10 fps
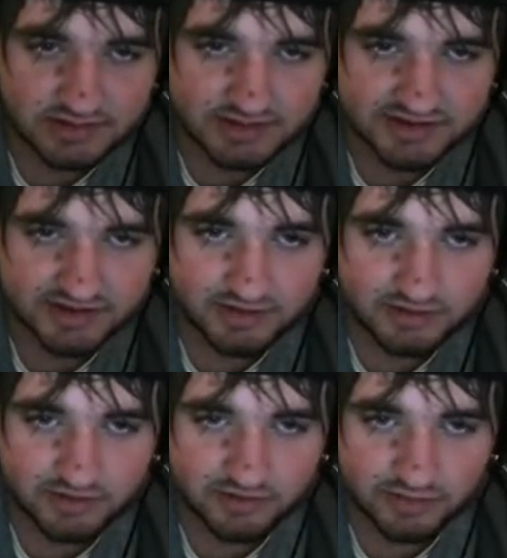Because I know
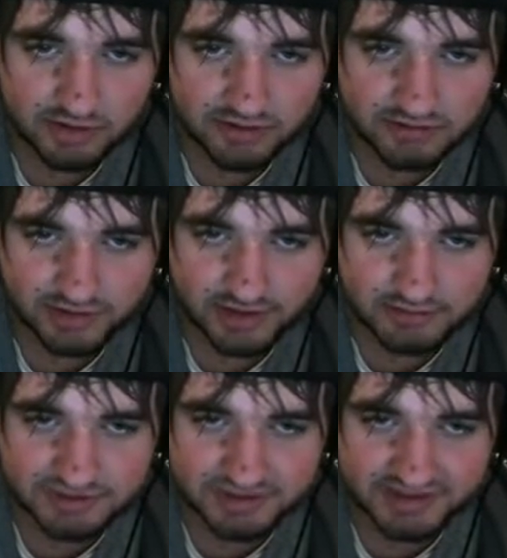those both
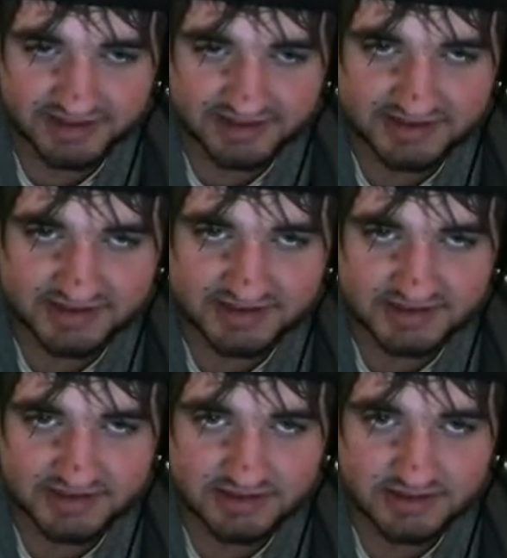drop chests.